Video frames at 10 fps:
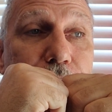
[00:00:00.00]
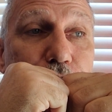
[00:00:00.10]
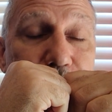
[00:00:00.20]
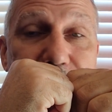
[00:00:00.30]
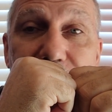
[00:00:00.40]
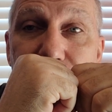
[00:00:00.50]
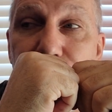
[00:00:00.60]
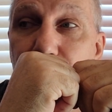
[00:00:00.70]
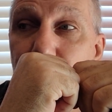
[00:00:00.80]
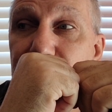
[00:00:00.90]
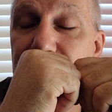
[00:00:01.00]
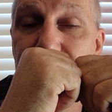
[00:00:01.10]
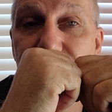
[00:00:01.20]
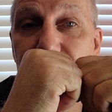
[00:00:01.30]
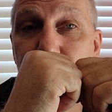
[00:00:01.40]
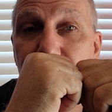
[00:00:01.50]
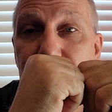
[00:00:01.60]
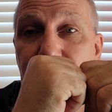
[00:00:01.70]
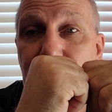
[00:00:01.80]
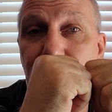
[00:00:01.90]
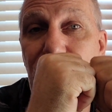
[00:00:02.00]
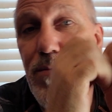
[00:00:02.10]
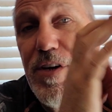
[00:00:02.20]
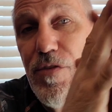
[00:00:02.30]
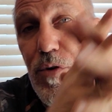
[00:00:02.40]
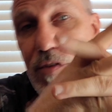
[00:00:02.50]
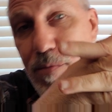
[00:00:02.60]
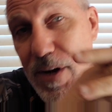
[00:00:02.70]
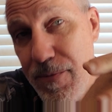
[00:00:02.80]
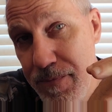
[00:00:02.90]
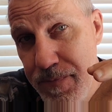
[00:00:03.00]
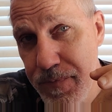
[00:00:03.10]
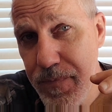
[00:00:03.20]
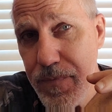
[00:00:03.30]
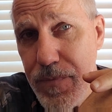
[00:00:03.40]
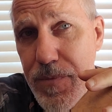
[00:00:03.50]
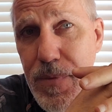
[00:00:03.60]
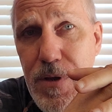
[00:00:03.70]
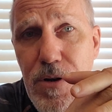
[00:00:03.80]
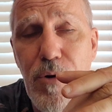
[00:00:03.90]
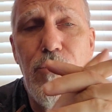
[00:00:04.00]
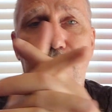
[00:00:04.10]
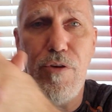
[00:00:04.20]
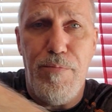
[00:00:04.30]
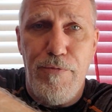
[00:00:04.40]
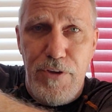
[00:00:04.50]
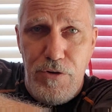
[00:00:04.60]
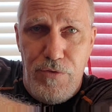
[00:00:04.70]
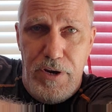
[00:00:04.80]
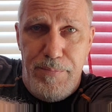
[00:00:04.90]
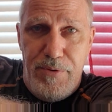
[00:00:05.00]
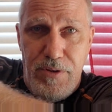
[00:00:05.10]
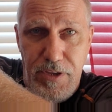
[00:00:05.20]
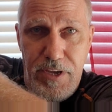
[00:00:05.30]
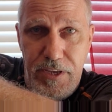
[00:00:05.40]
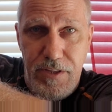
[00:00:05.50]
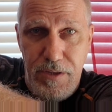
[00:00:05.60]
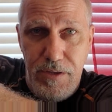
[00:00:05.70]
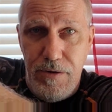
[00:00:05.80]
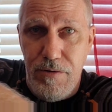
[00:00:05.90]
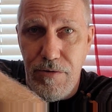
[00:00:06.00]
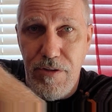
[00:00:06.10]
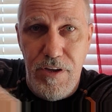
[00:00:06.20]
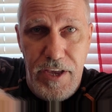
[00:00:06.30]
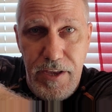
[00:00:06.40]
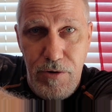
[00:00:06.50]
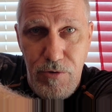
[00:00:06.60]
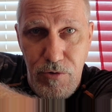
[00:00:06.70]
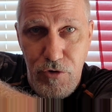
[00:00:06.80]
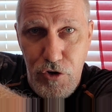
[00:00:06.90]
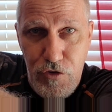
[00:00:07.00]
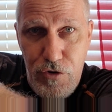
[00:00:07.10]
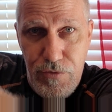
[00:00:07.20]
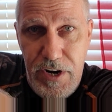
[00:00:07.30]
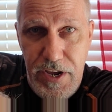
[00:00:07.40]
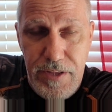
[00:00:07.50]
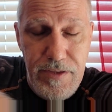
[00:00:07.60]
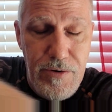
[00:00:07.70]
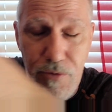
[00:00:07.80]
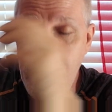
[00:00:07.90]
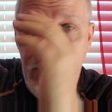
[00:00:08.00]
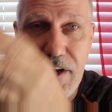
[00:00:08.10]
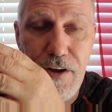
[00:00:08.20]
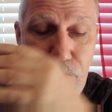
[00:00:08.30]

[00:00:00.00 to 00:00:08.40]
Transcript: Just in case for those kind of situations. Everybody talks about, your perfect grip and getting, the angle just correct and all that